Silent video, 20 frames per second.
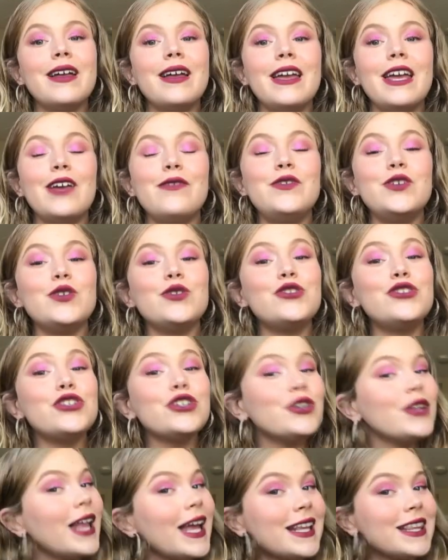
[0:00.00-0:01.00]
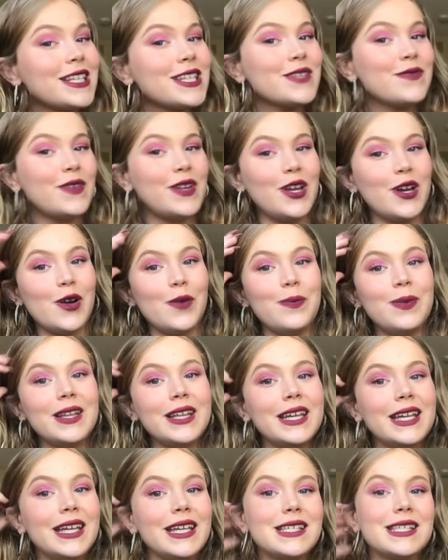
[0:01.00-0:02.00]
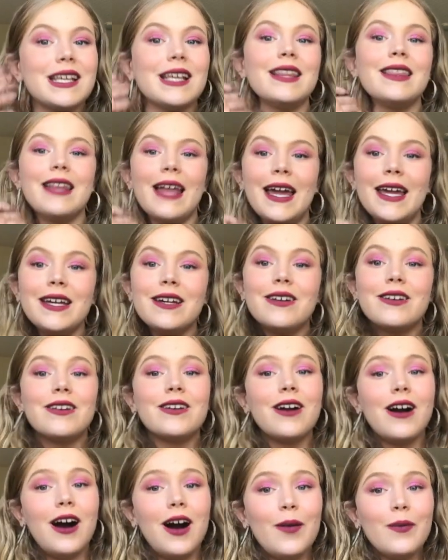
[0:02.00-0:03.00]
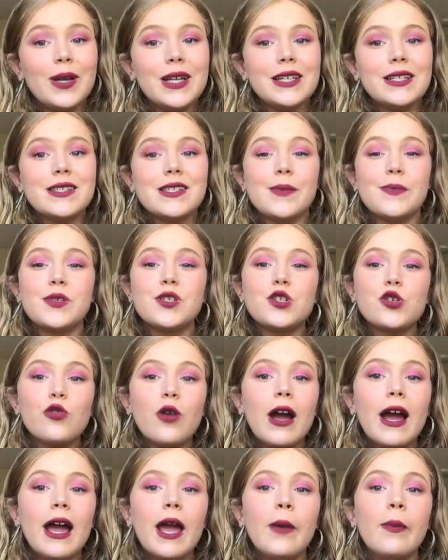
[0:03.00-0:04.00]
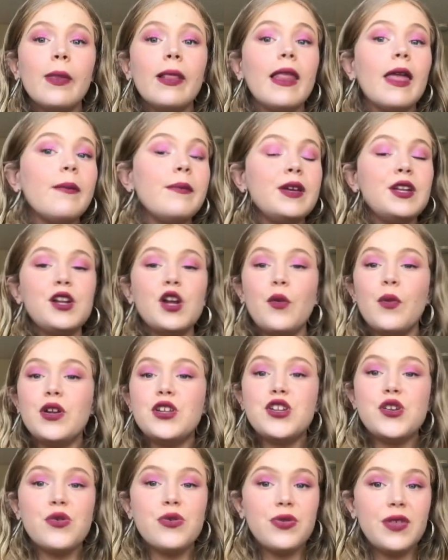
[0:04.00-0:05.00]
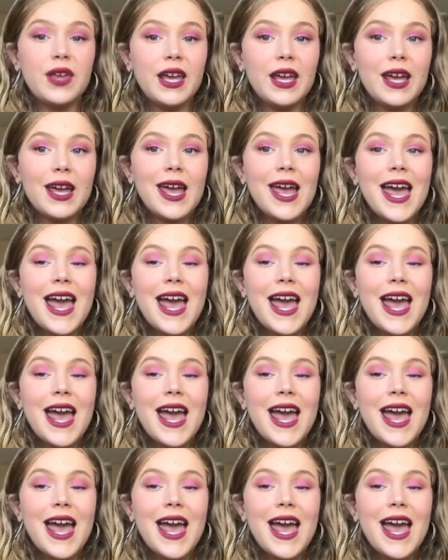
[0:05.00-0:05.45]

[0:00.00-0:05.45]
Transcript: If you do like this video, please like, comment, subscribe, let me know what you think.